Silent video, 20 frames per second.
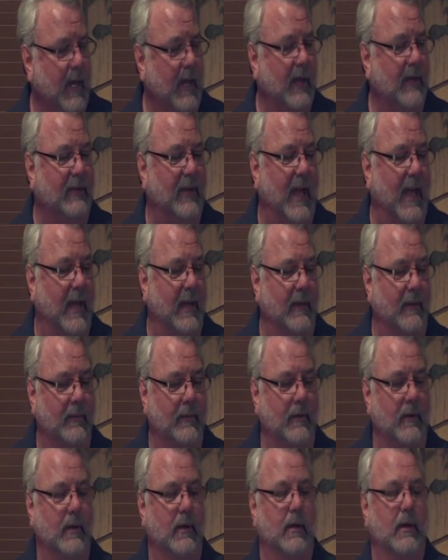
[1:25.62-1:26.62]
is a
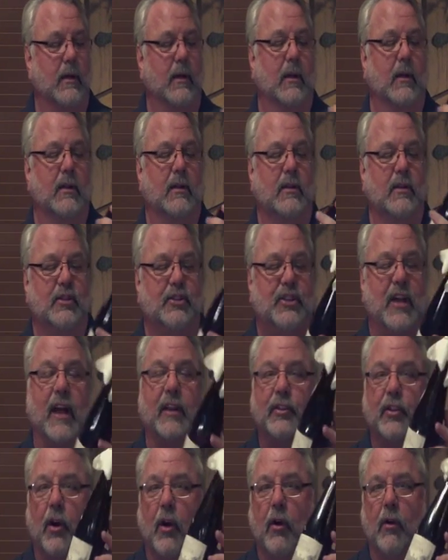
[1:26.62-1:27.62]

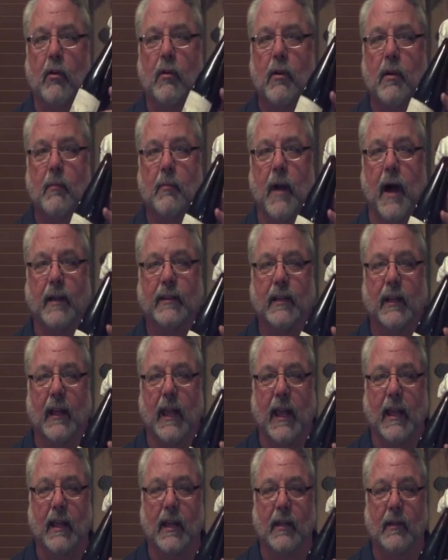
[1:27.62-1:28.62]
Chateau
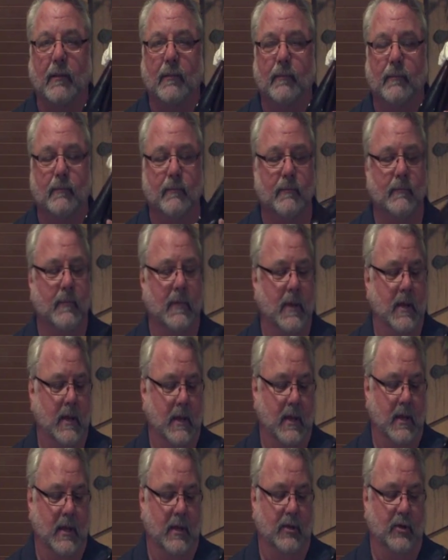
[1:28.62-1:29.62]
Montelena
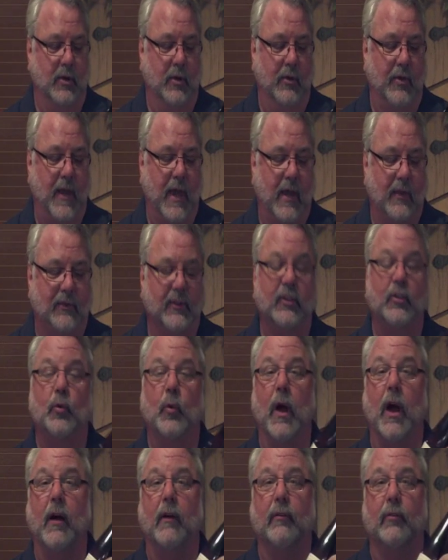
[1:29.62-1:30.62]

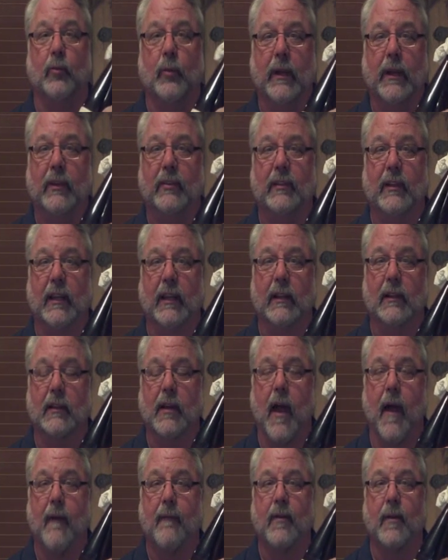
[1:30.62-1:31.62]
2012 Riesling
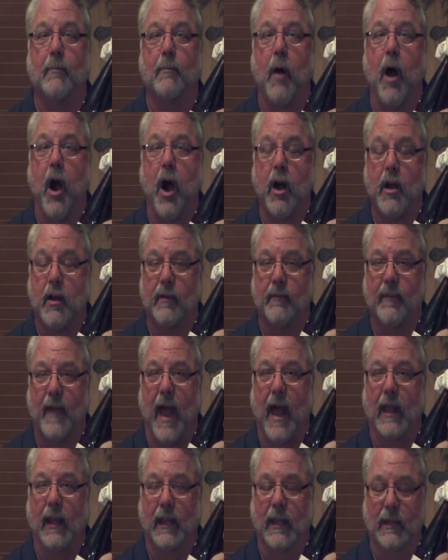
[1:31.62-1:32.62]
from Potter
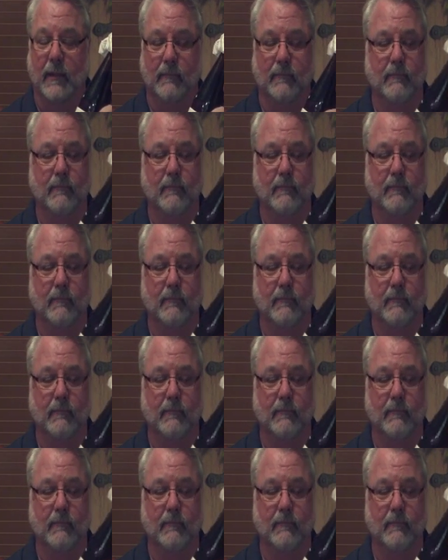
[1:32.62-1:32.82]
Valley.